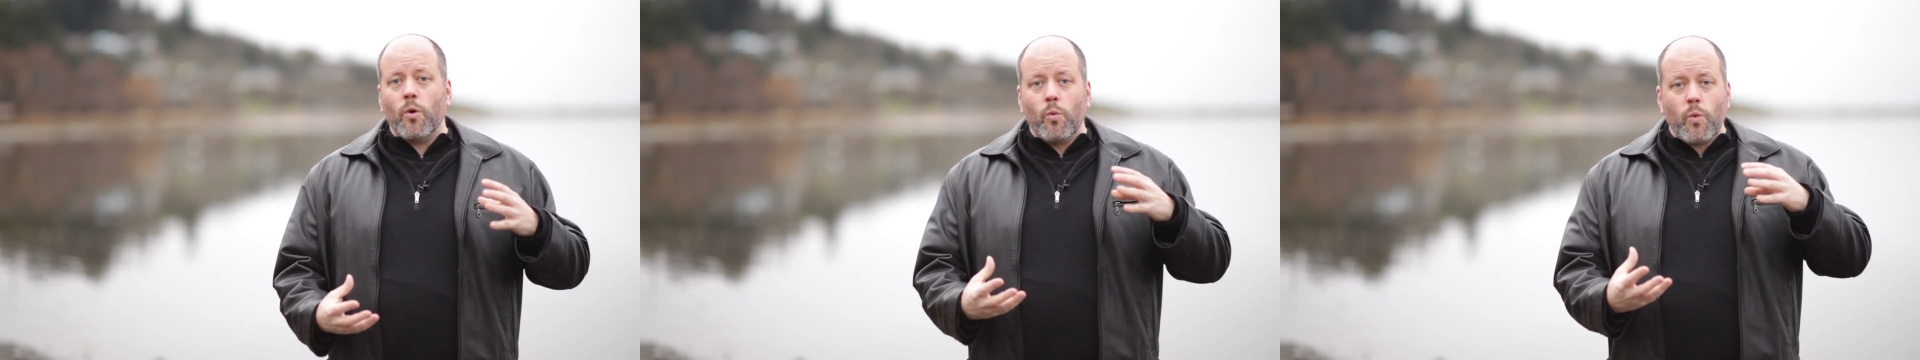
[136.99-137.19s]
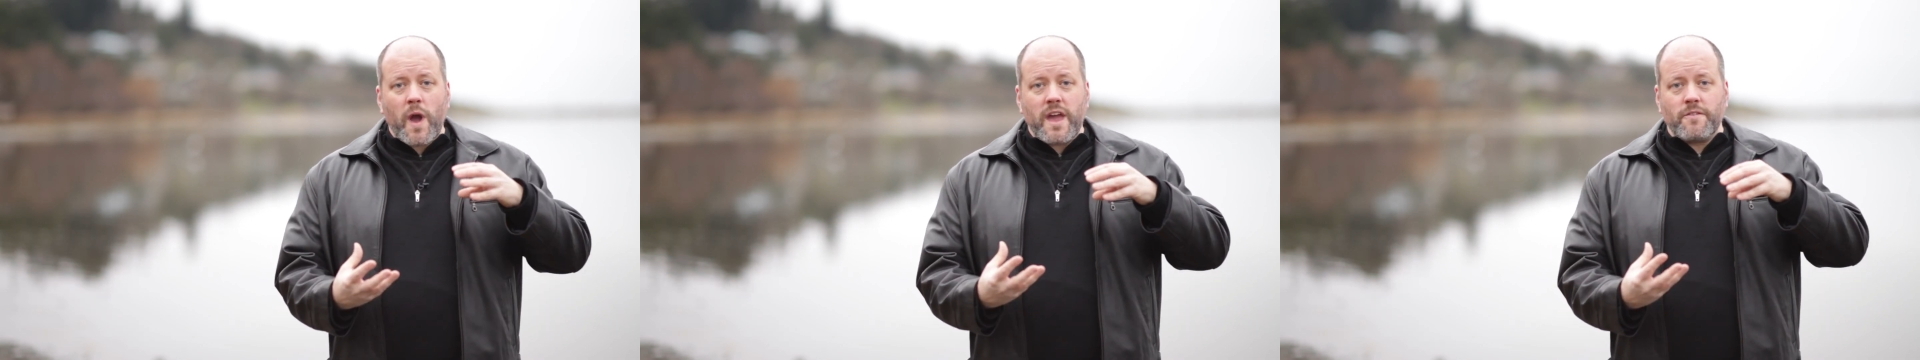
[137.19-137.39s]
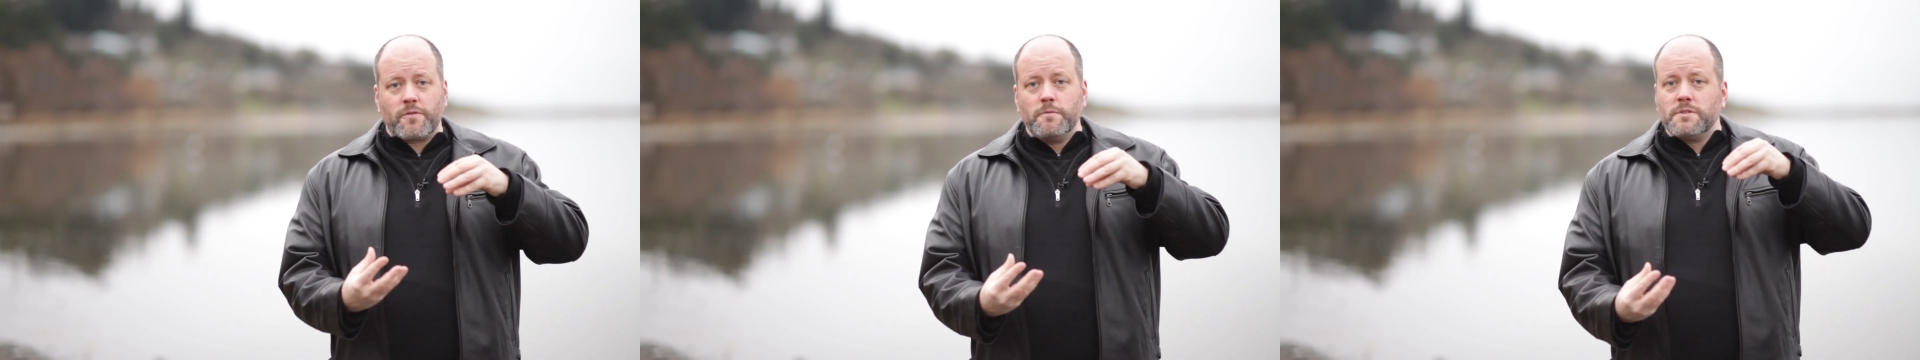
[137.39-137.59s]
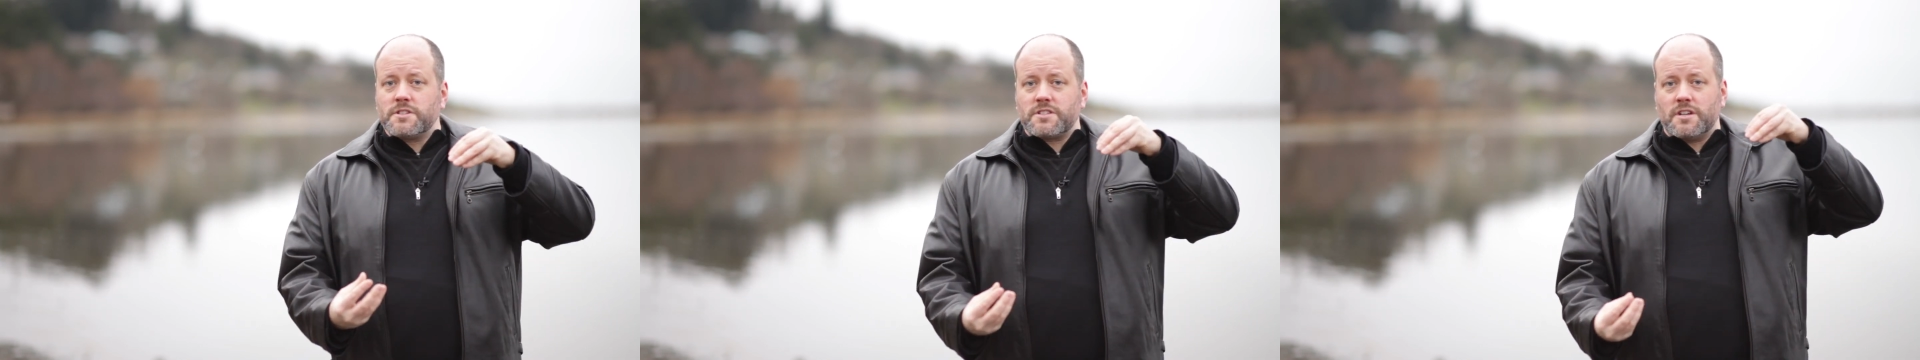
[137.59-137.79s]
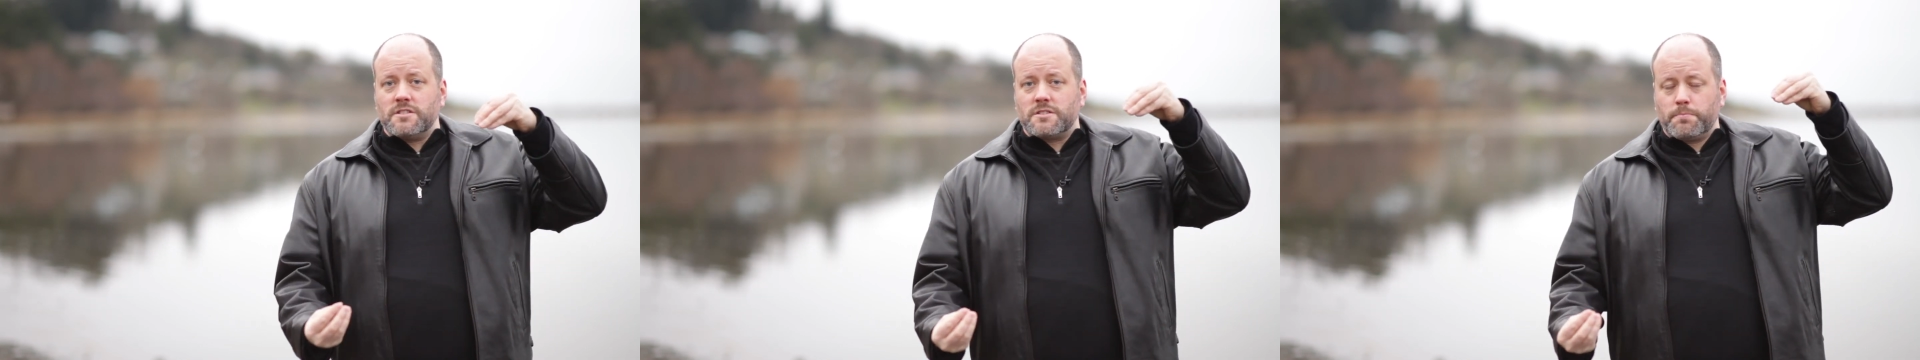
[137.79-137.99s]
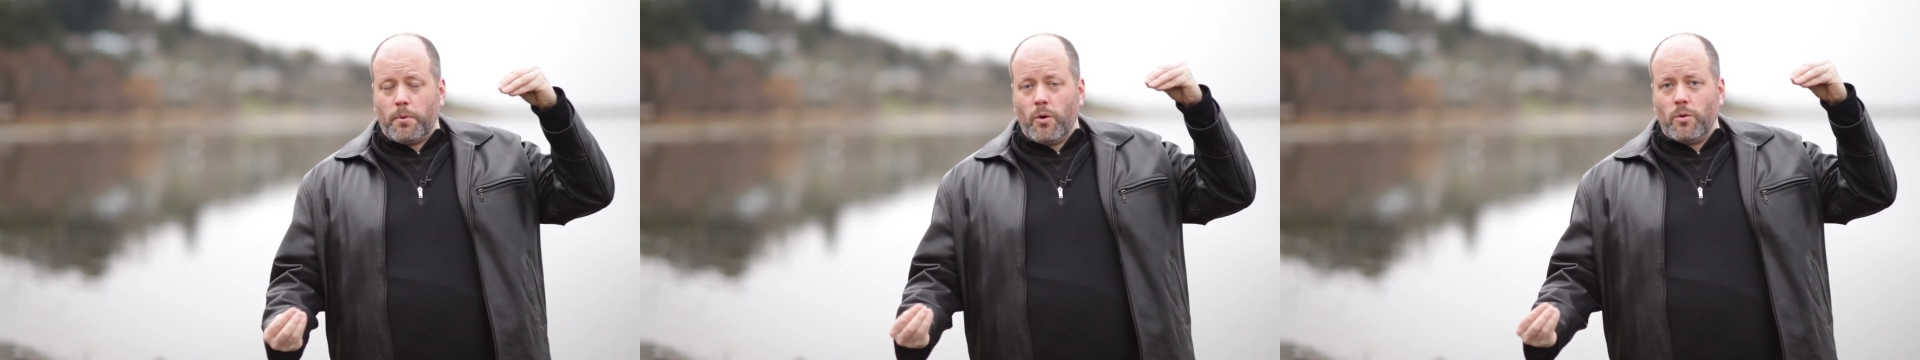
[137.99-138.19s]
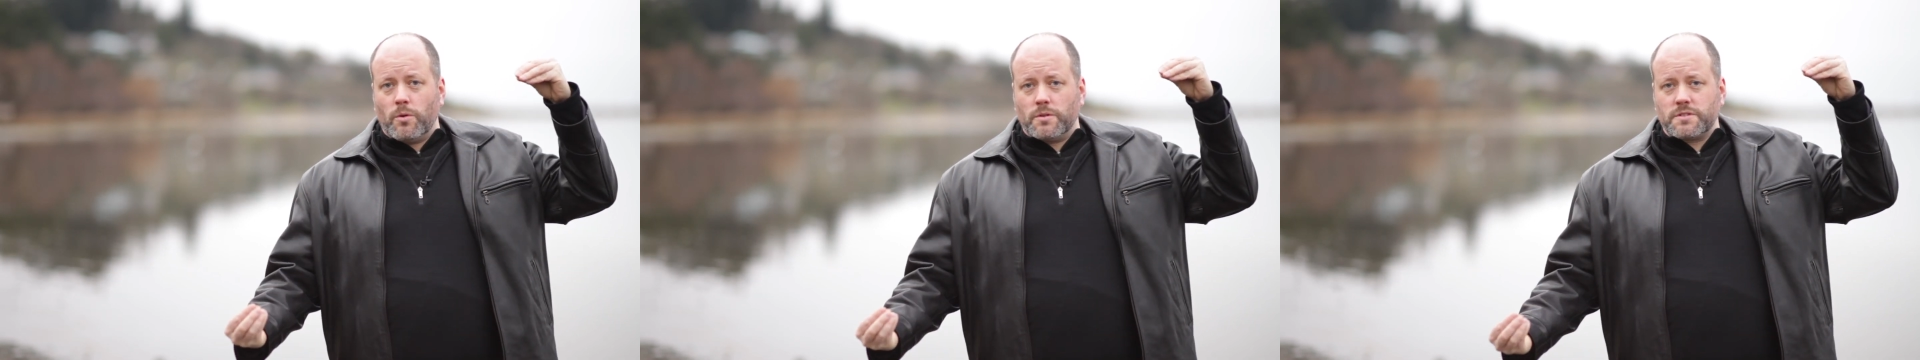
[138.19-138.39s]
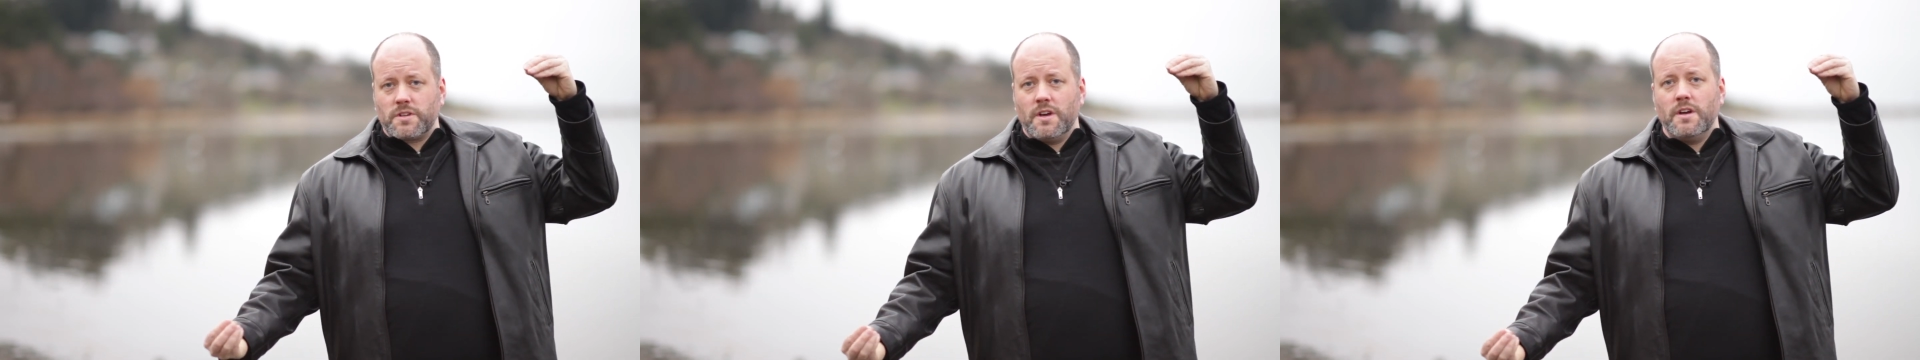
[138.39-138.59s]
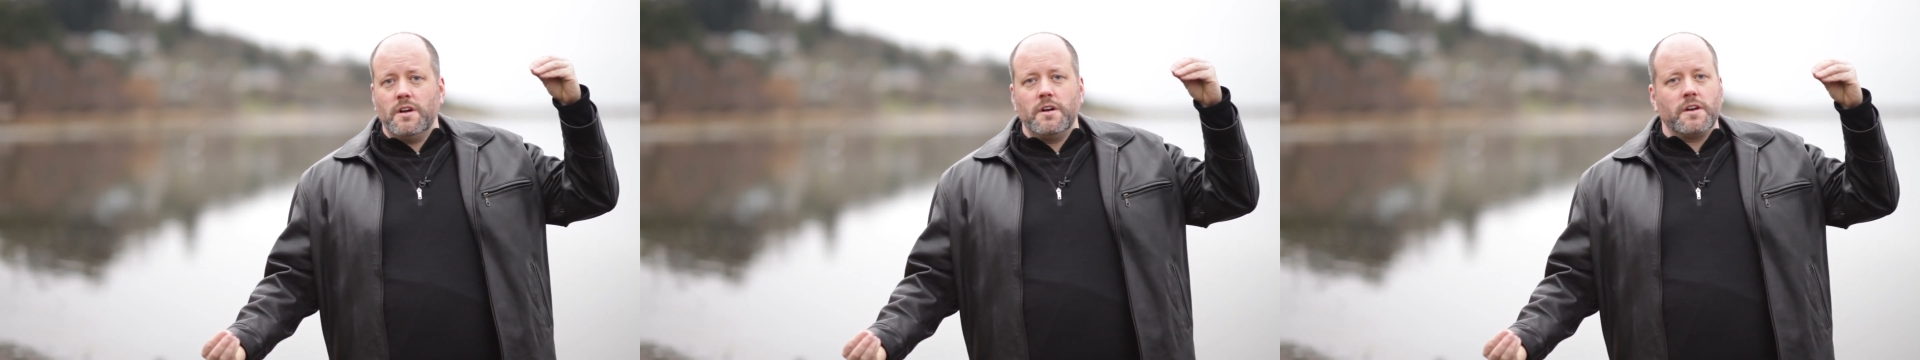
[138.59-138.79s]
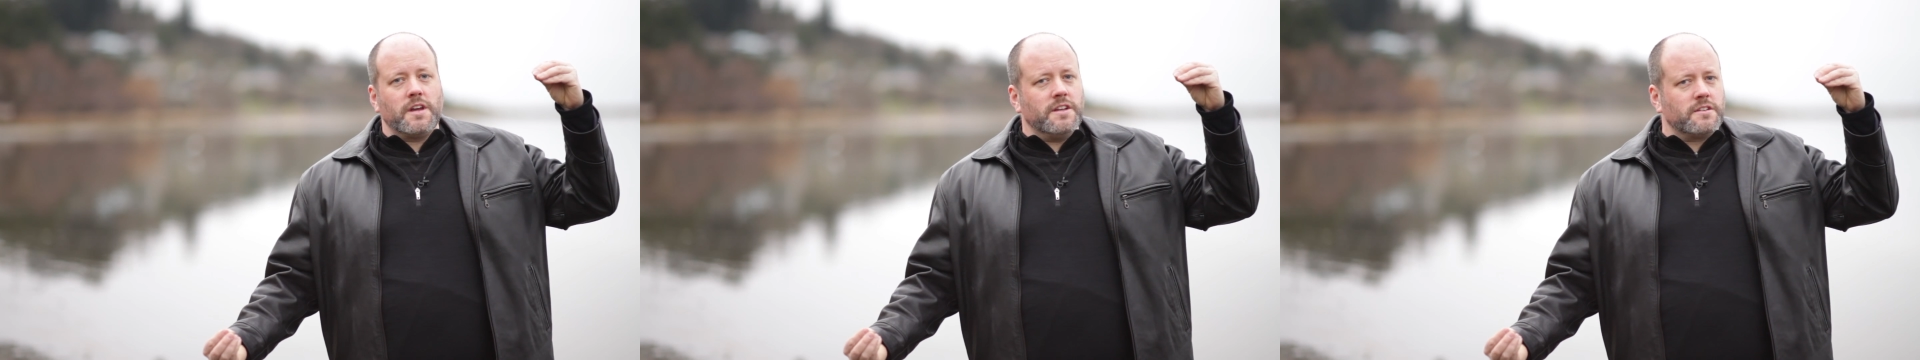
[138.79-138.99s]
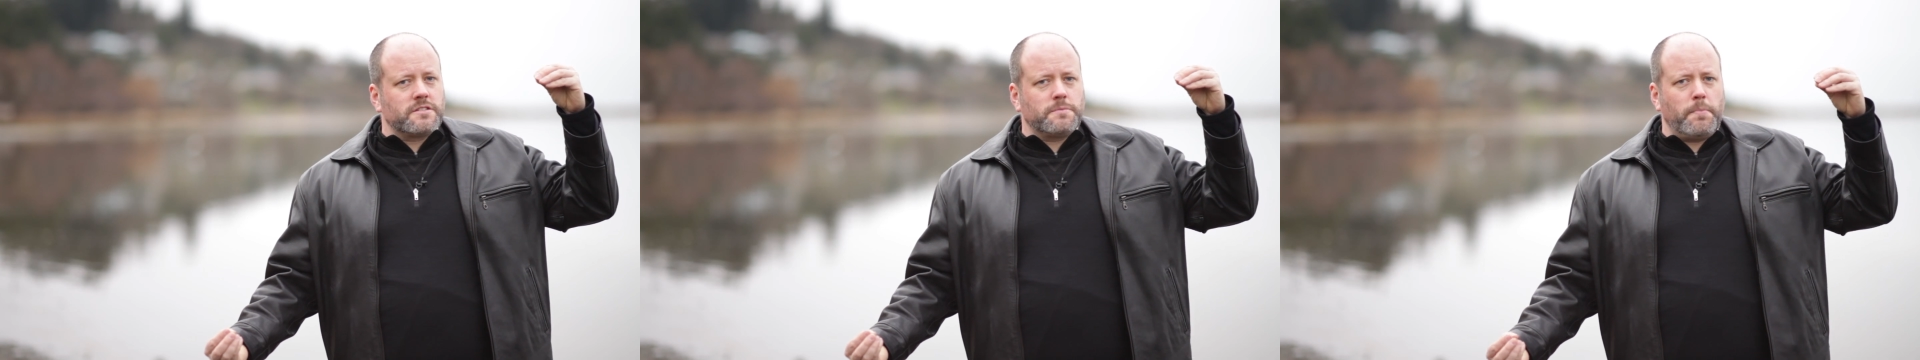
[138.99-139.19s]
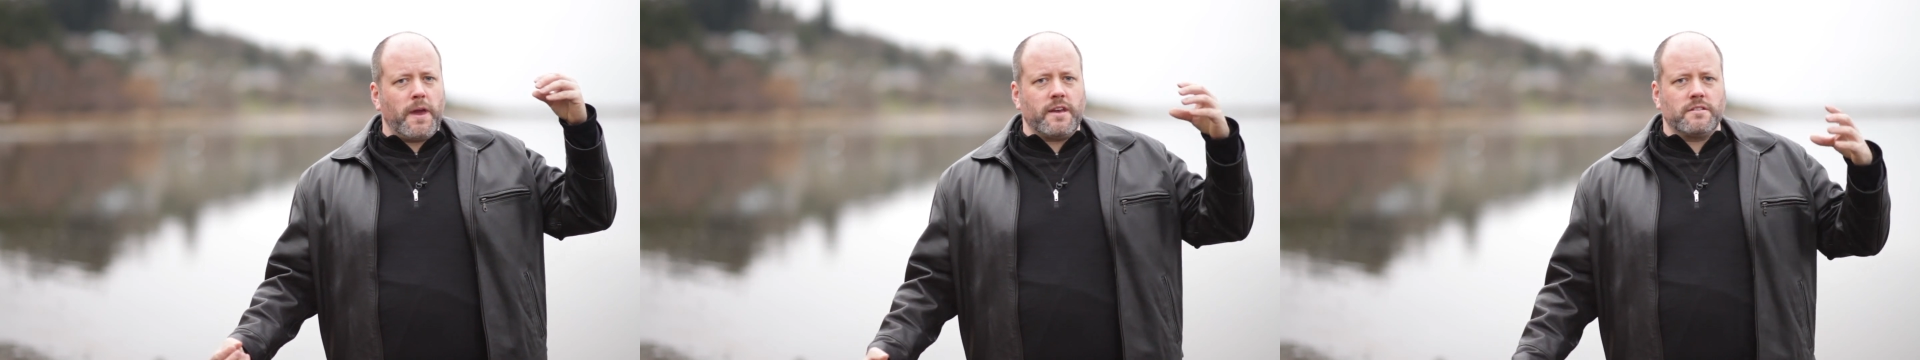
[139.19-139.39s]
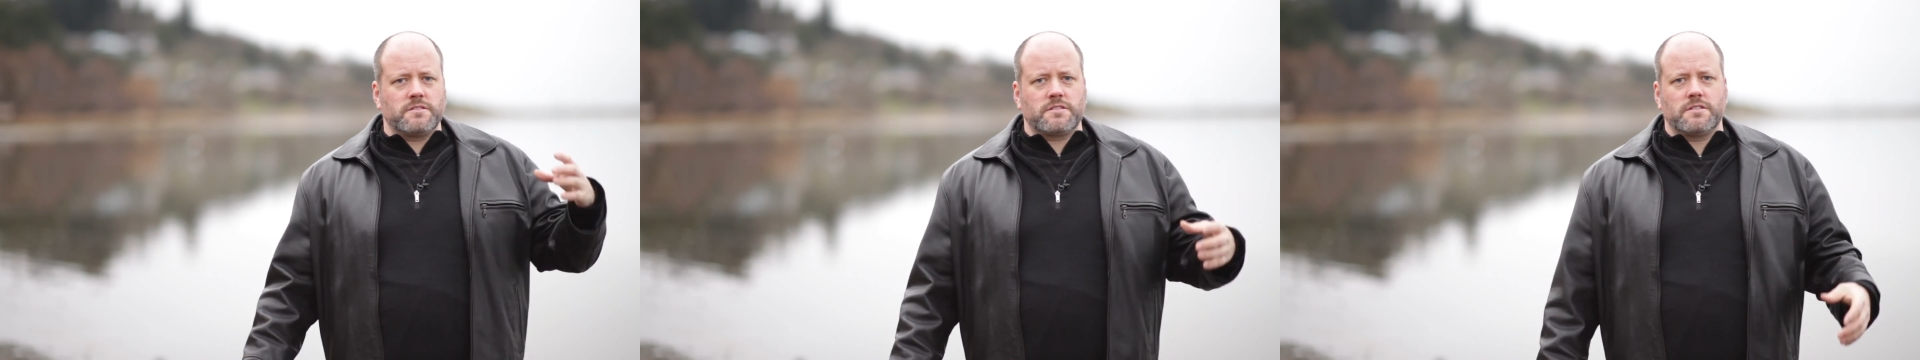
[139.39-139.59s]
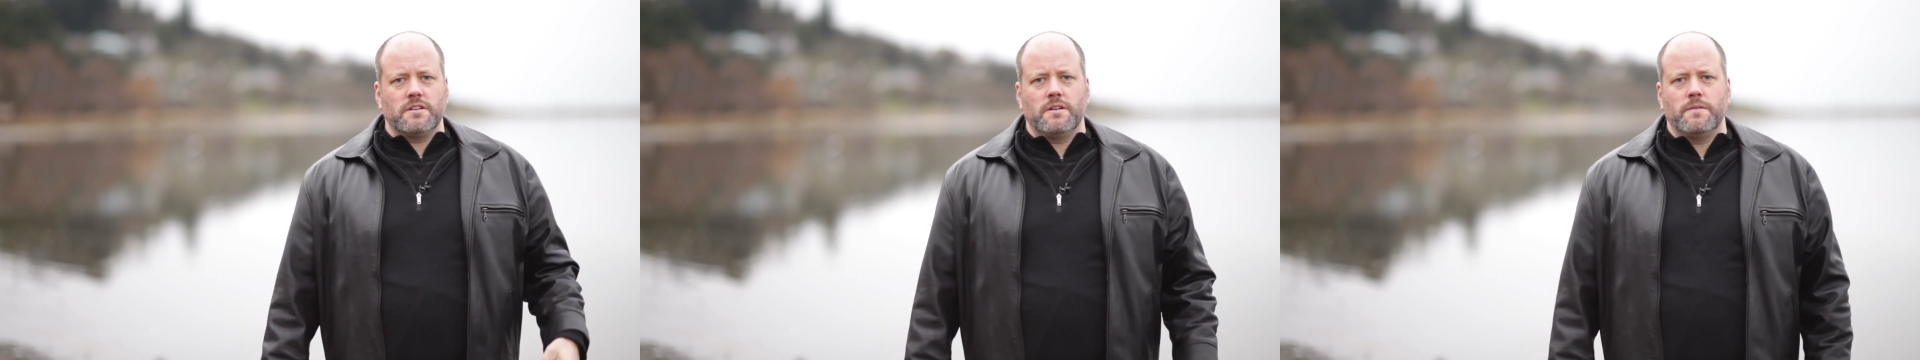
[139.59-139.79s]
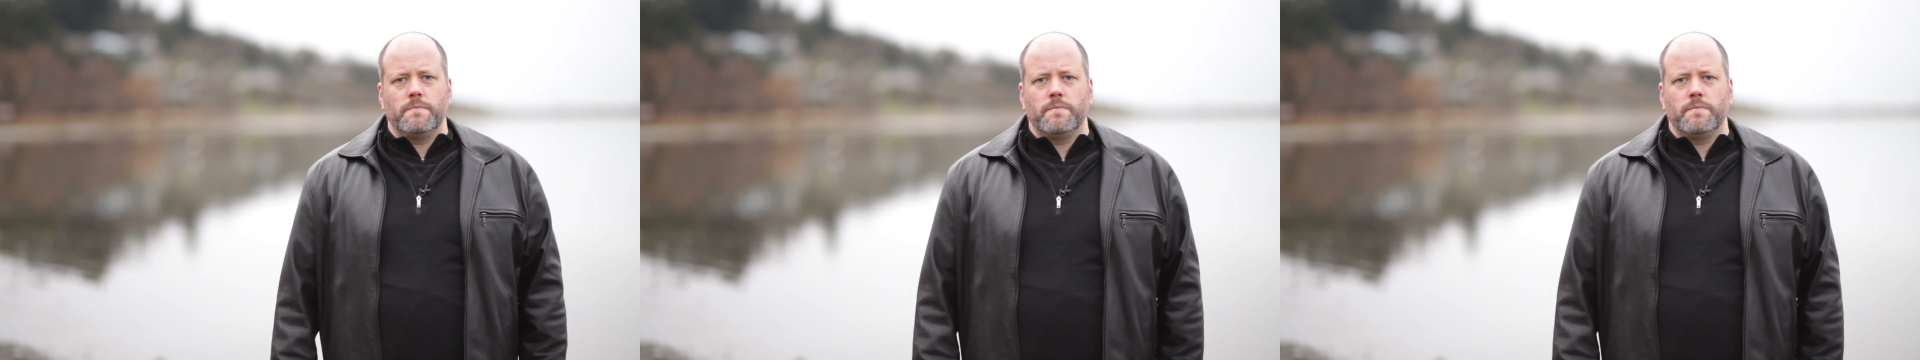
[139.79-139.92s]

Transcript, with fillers: away from the sun's poles into space.